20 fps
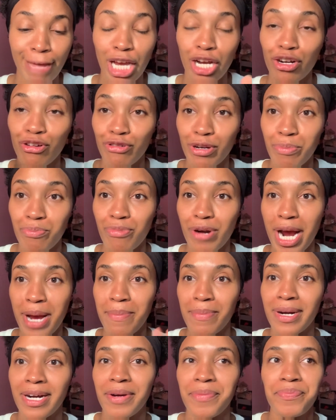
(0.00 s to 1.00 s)
Grip
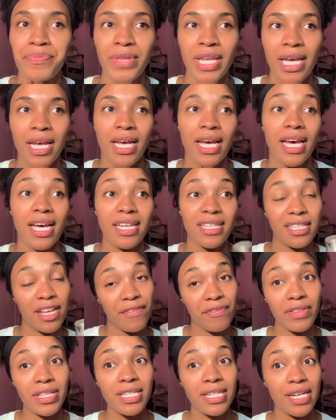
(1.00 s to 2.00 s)
Primer. It
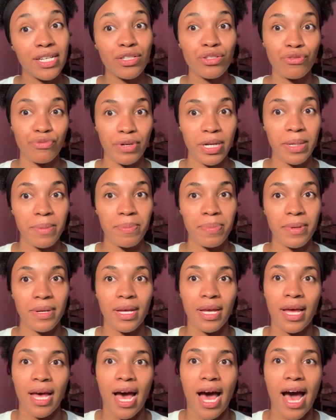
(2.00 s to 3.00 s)
definitely does grip.
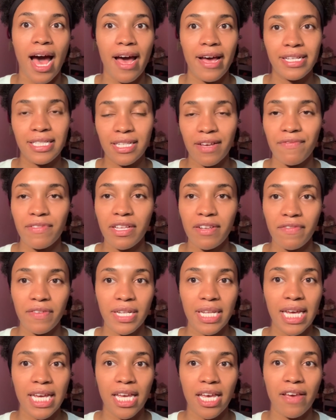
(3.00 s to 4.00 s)
I definitely feel
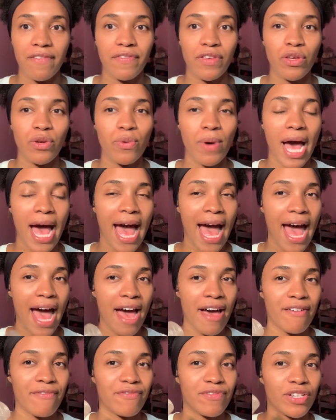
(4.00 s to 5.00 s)
like if you
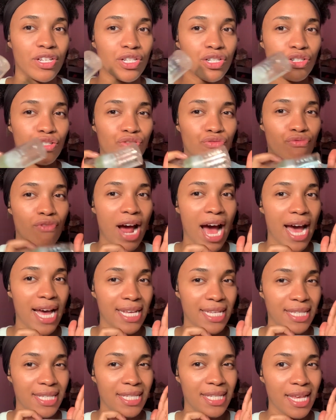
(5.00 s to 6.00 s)
have dry
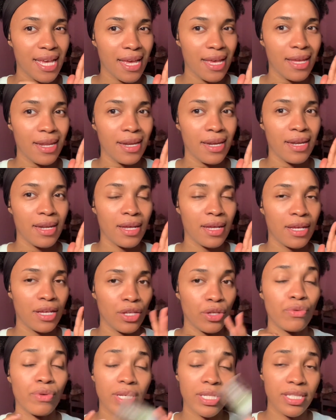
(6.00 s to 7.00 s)
skin,
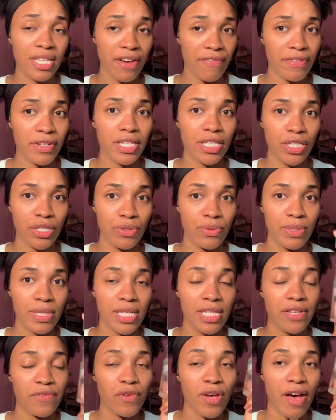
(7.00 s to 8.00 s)
you can definitely use
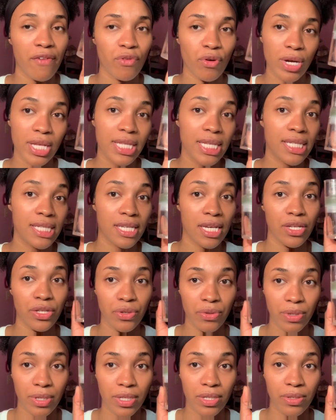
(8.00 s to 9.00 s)
this. If you have oily skin,
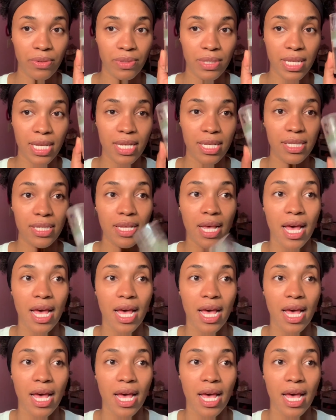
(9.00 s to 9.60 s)
you can use this.